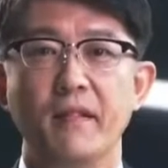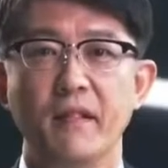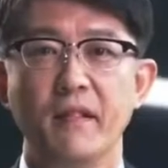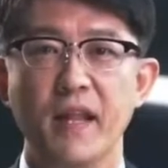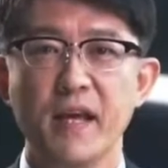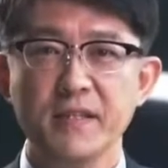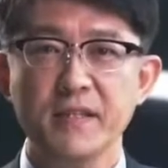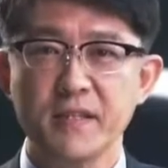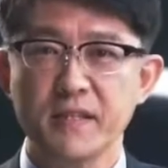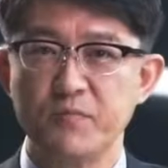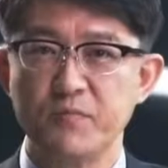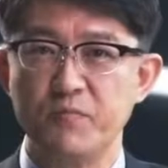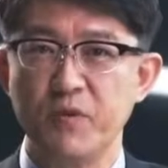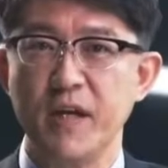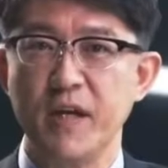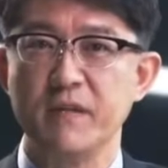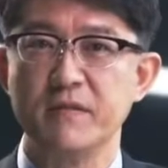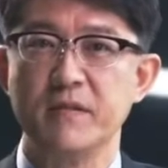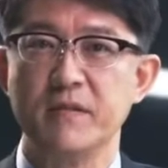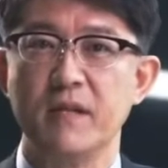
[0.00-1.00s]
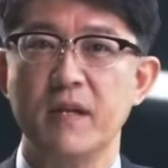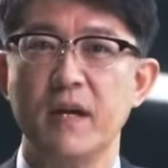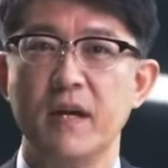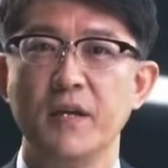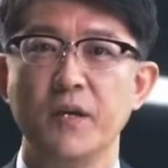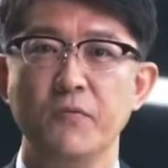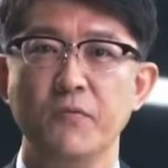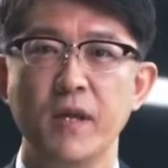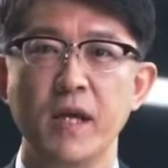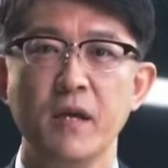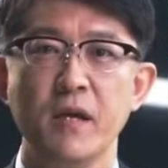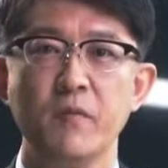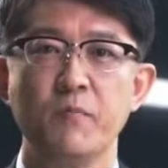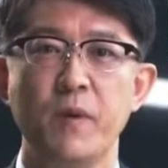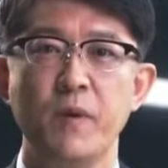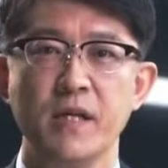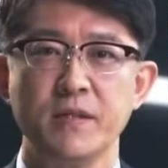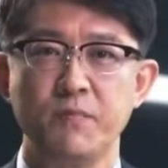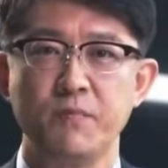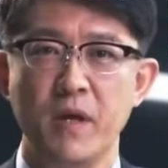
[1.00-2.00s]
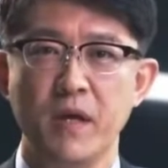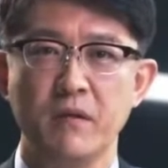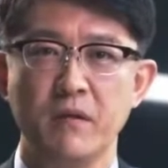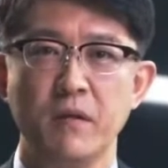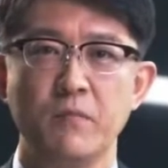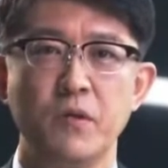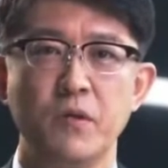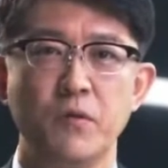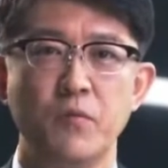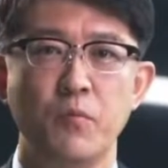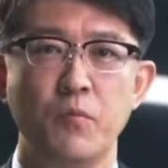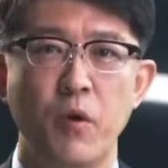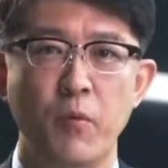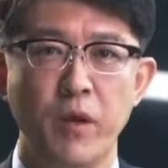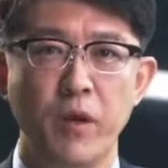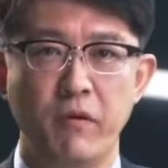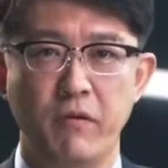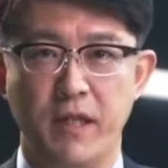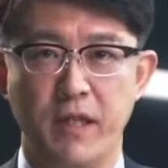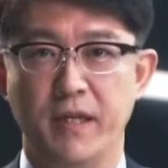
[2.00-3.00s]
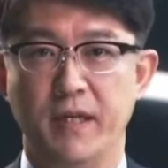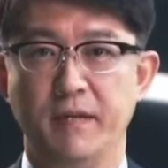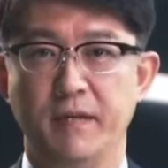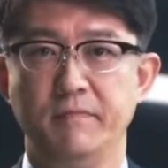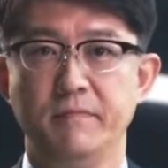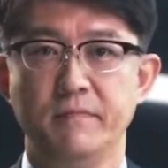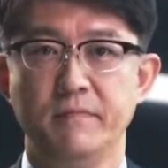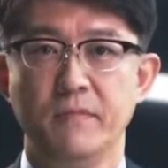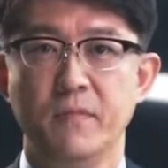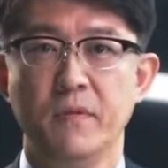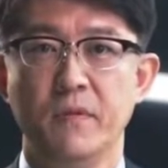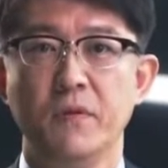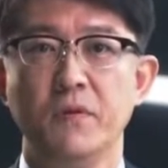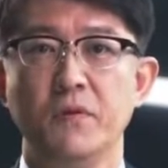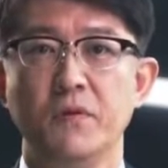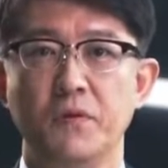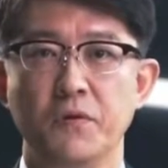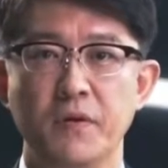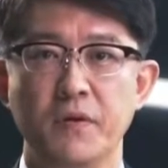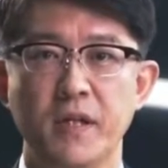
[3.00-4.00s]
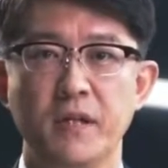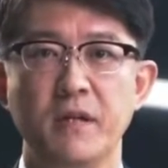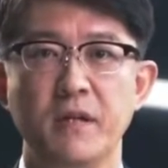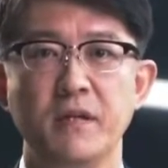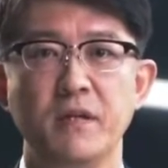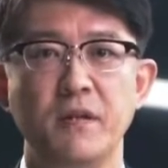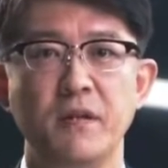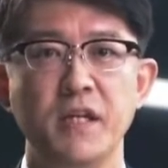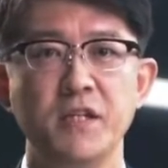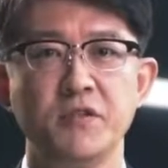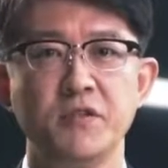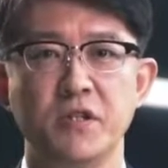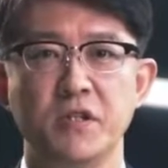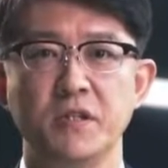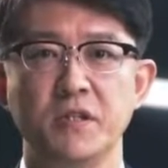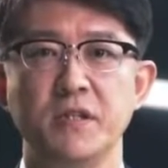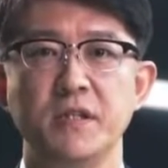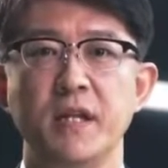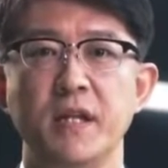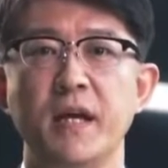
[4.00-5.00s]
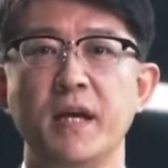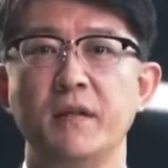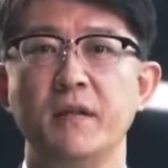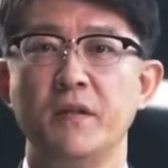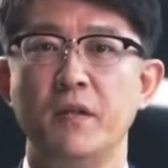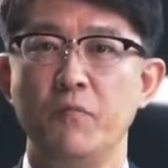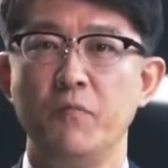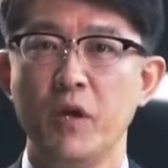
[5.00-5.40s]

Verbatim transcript: Lexus brings a unique perspective to mobility, rooted in research and